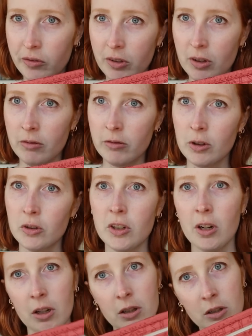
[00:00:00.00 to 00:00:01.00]
of the
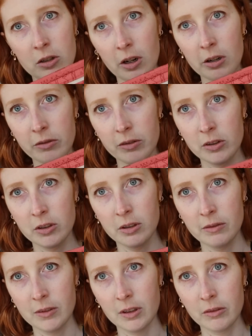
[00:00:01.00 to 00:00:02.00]
conversion and the dark version
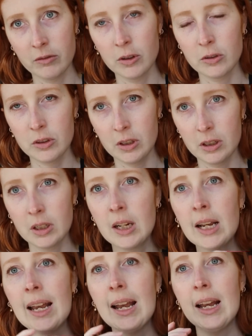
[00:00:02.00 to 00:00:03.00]
of the conversion
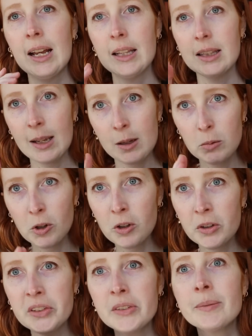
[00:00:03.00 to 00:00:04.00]

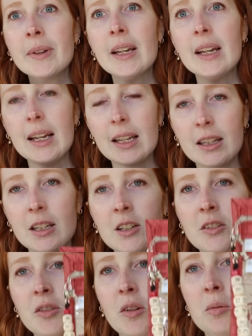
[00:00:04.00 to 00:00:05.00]
labeled in the
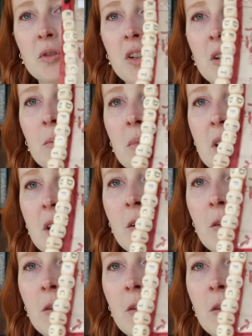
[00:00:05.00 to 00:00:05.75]
description, but the